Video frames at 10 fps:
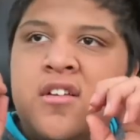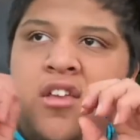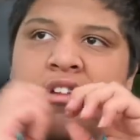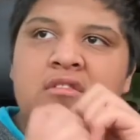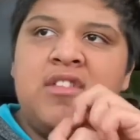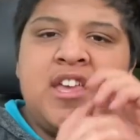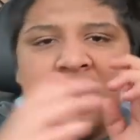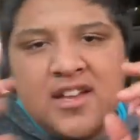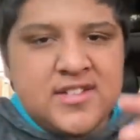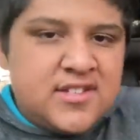
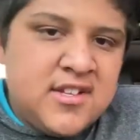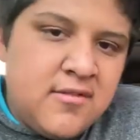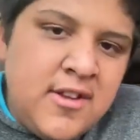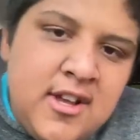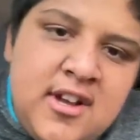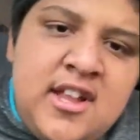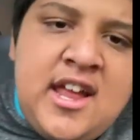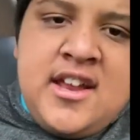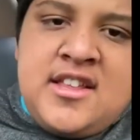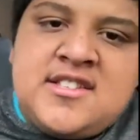Link us to good
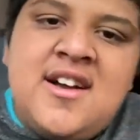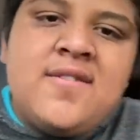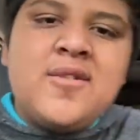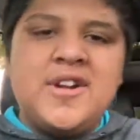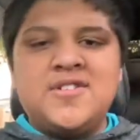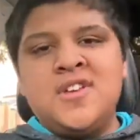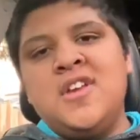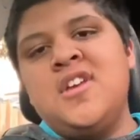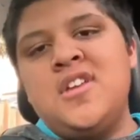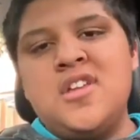editing softwares.
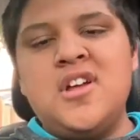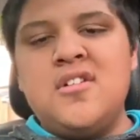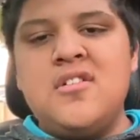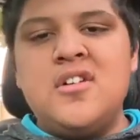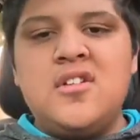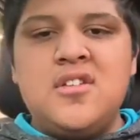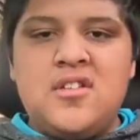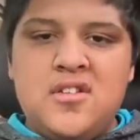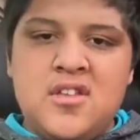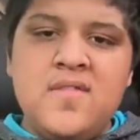
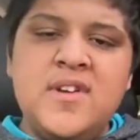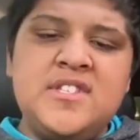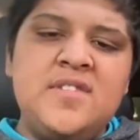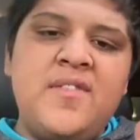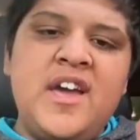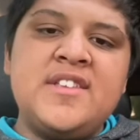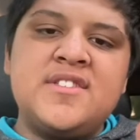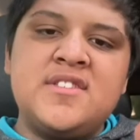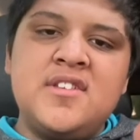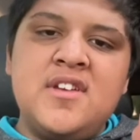Give us
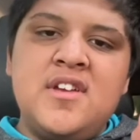advice.